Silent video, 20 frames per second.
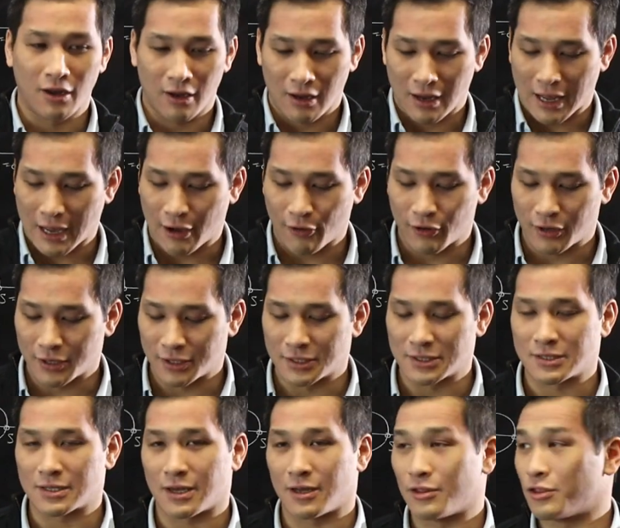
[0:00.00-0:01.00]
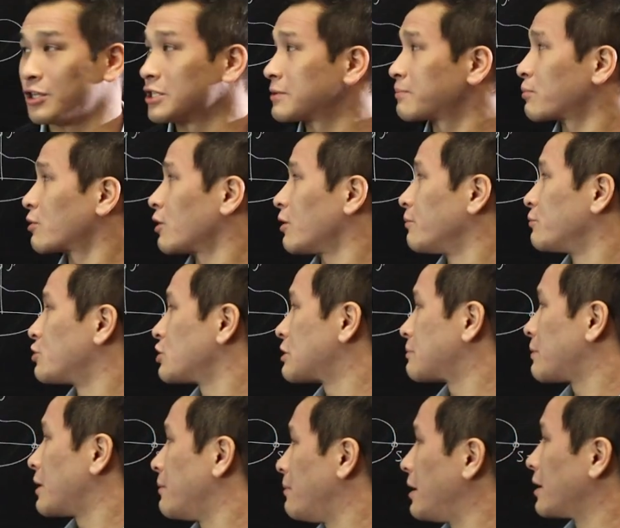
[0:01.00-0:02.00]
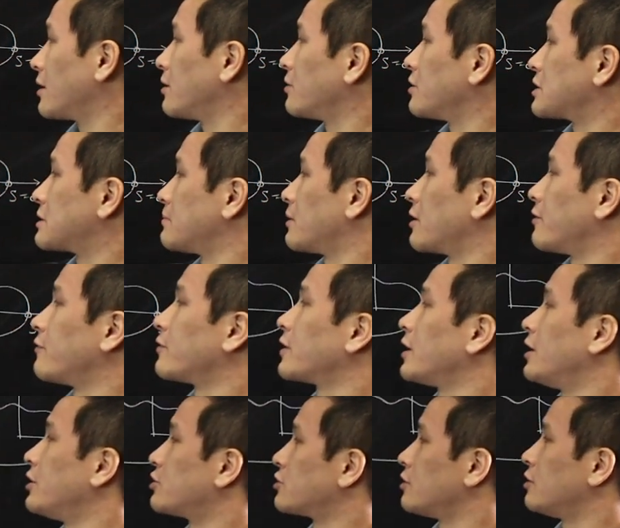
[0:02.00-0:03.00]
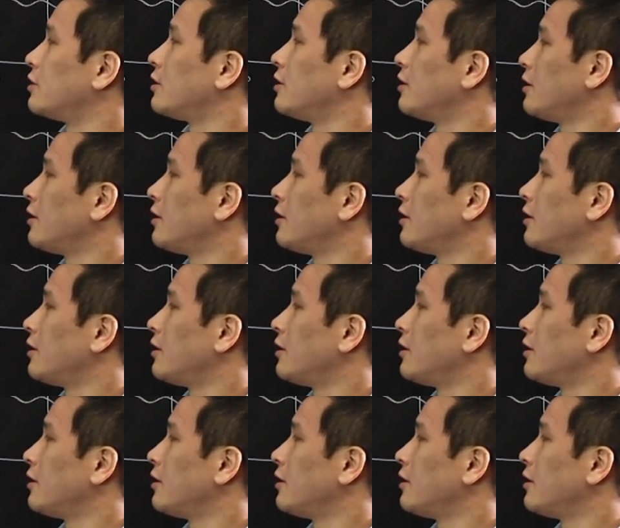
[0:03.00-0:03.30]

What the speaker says: how it is that this problem, just by making this modification,